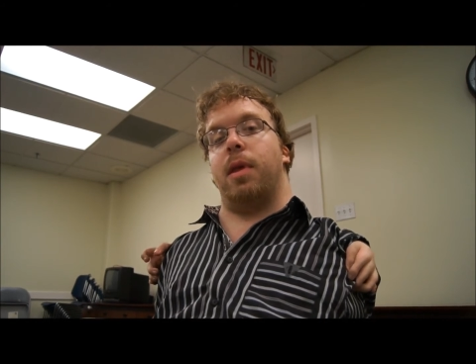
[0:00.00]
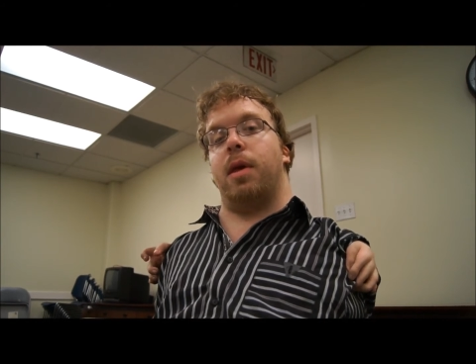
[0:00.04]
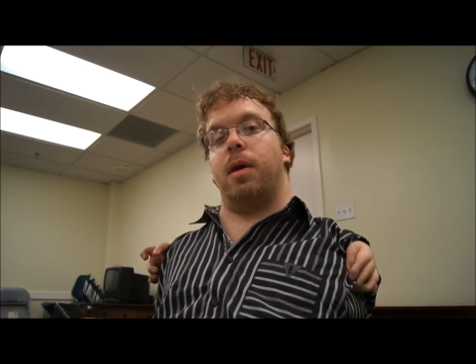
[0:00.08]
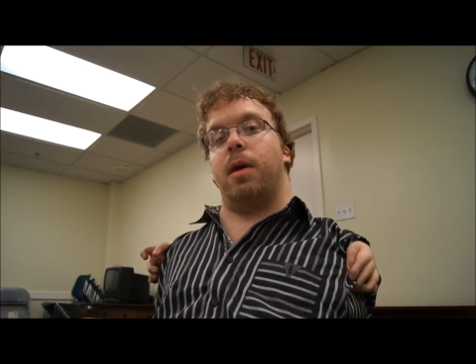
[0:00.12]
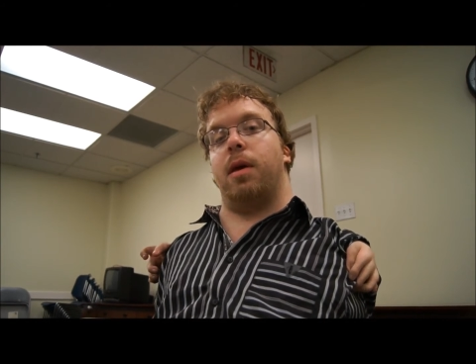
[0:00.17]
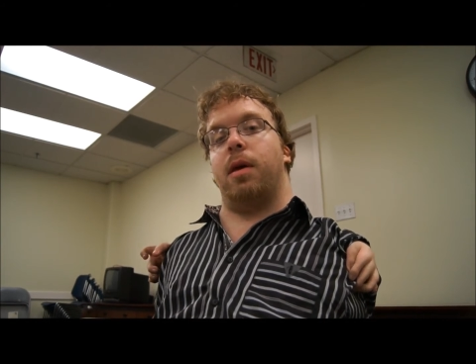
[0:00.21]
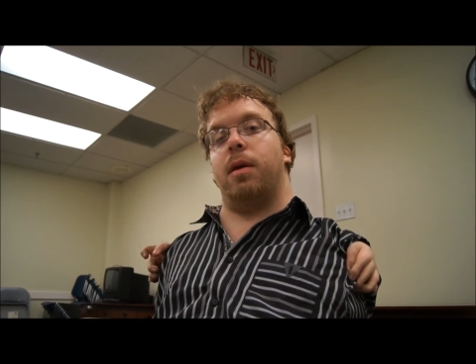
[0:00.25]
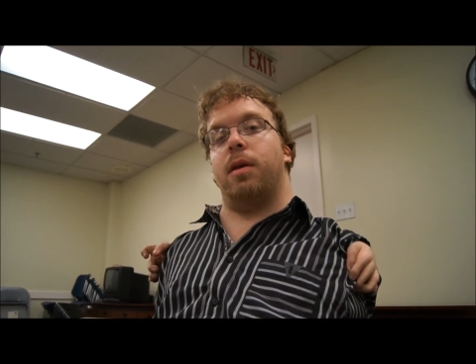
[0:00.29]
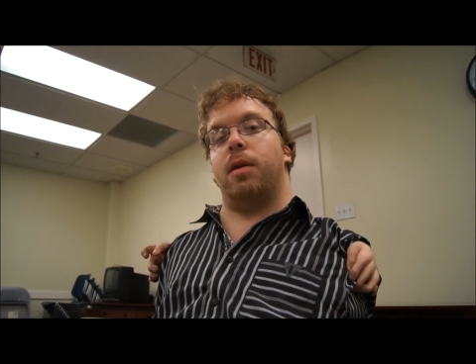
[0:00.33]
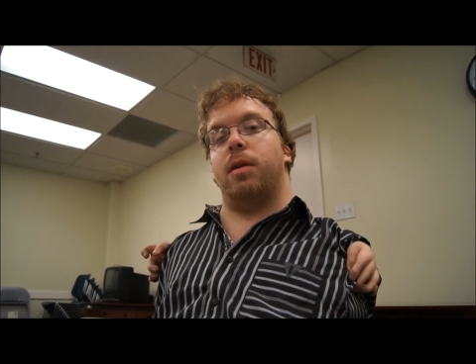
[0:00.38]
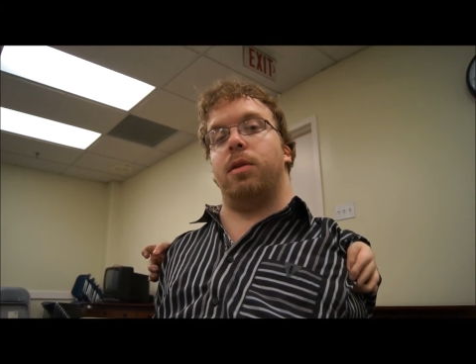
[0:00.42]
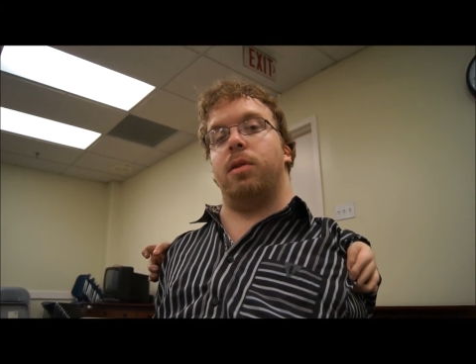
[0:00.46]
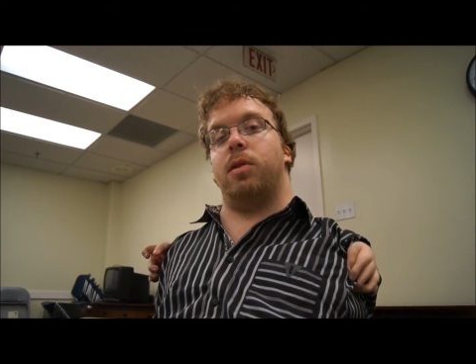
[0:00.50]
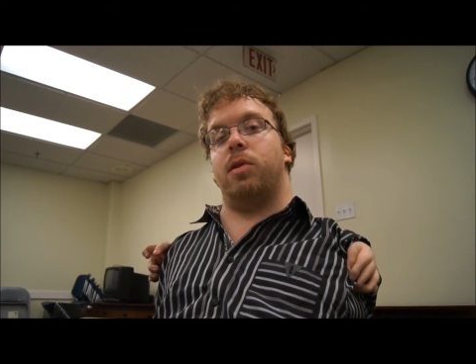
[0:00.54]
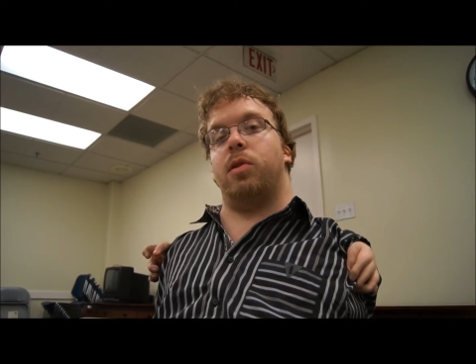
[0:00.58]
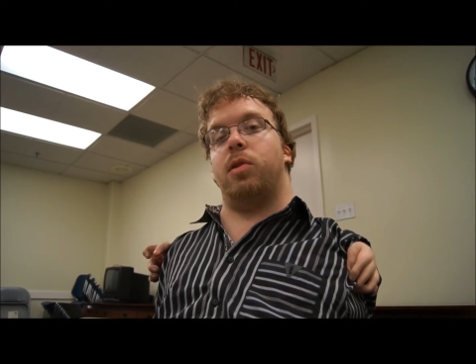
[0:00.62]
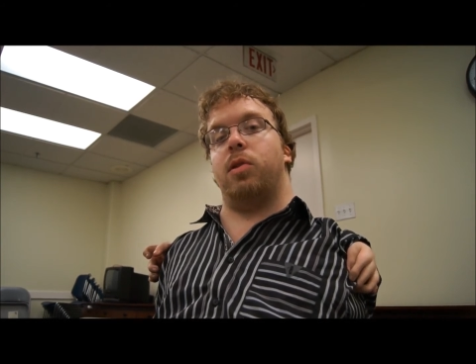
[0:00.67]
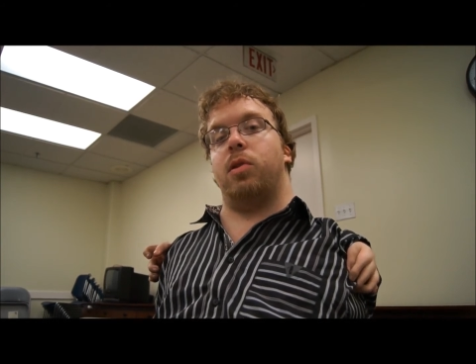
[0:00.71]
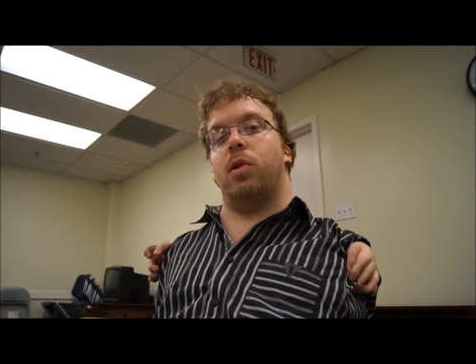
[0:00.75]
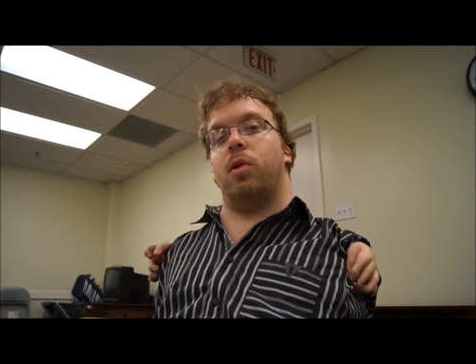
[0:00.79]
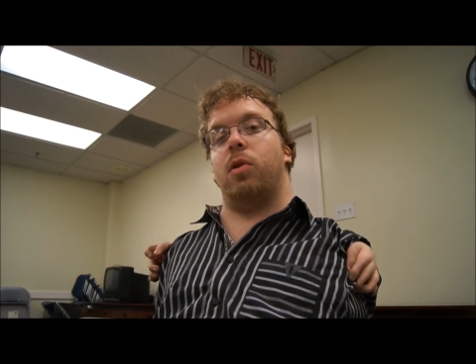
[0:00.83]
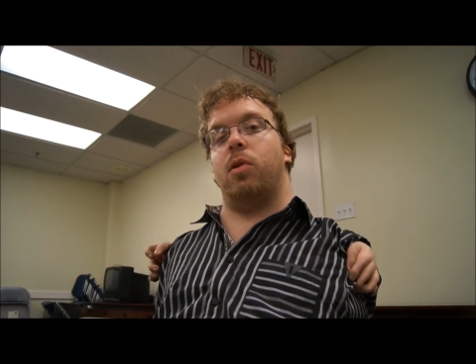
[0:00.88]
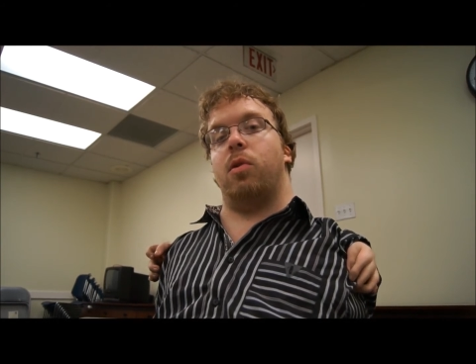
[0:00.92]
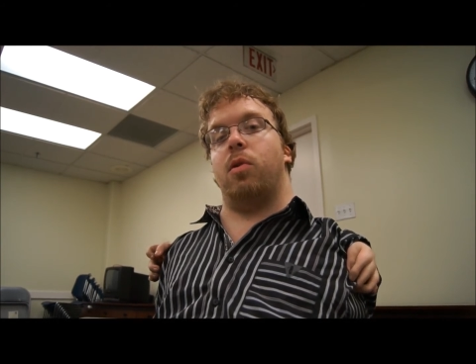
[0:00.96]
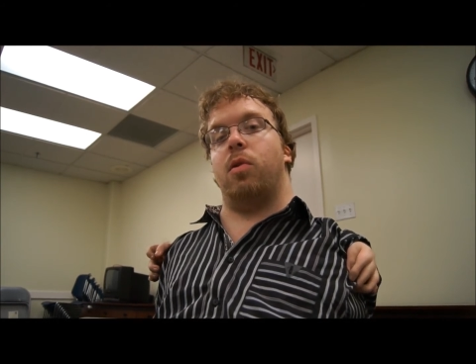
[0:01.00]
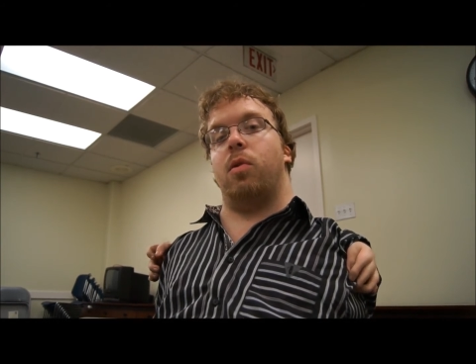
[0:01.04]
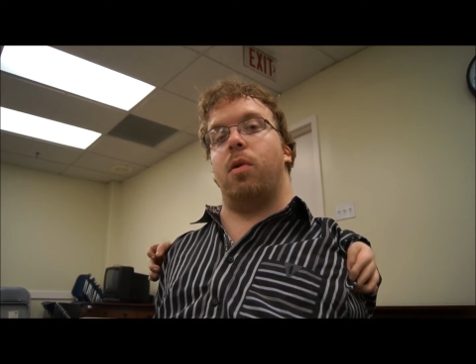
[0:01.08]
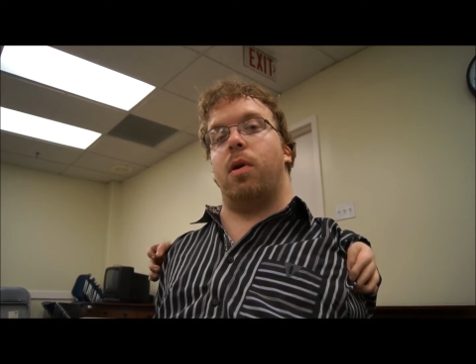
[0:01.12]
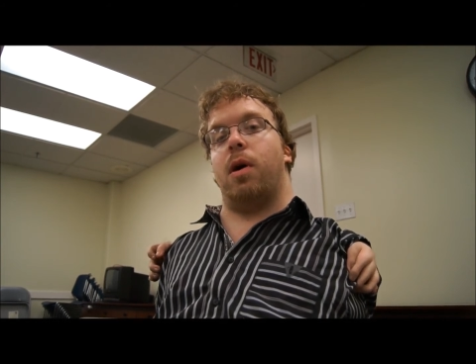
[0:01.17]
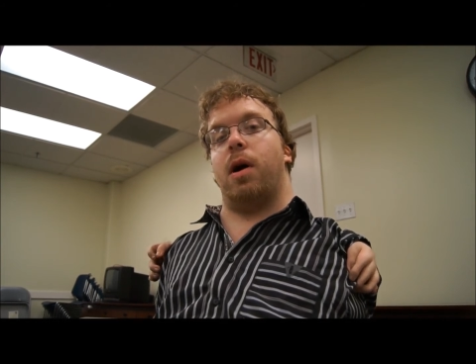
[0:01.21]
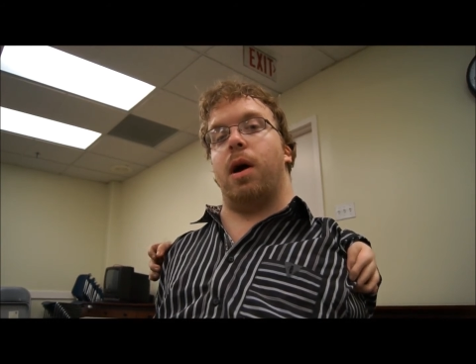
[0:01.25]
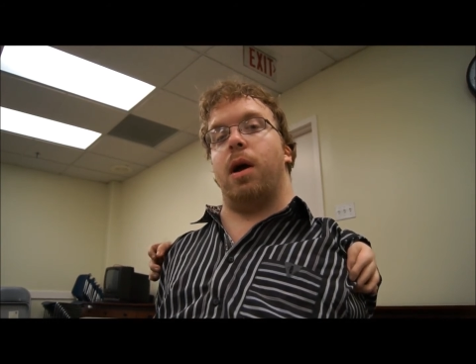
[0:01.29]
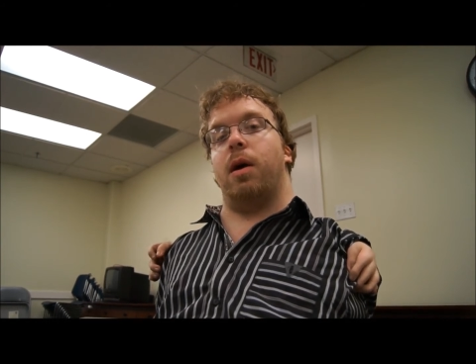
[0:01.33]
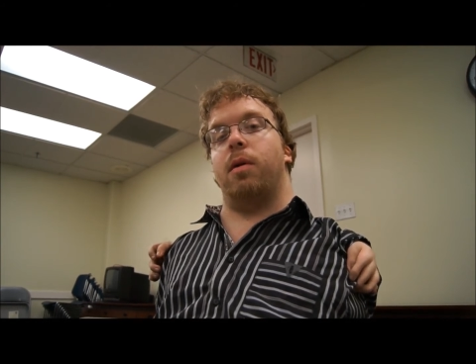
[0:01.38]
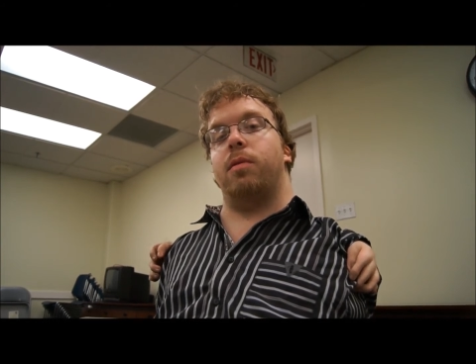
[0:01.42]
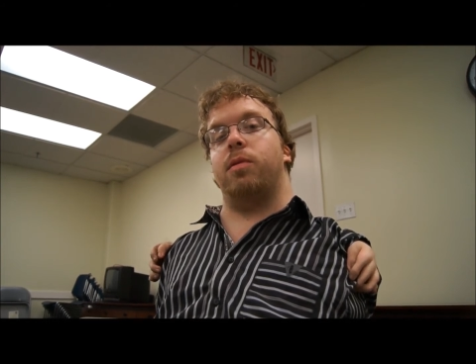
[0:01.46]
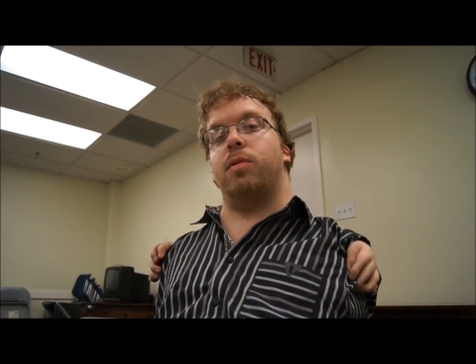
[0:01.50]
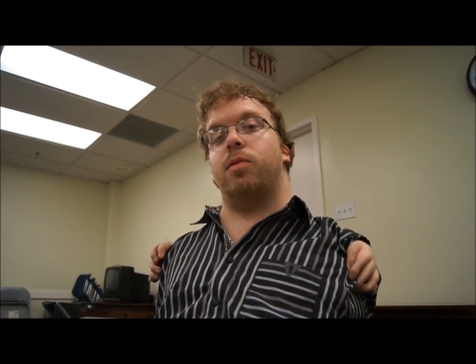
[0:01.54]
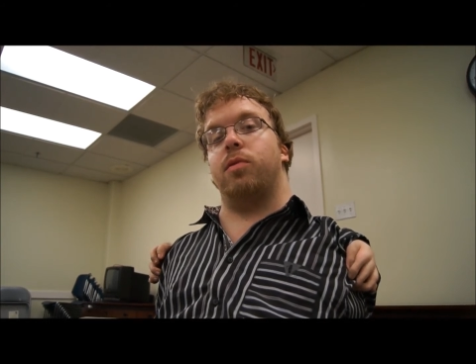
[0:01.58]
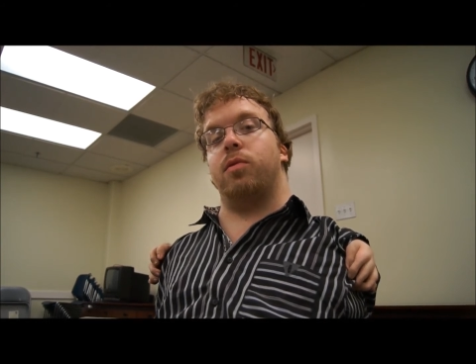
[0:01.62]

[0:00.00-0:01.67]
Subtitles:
And so I was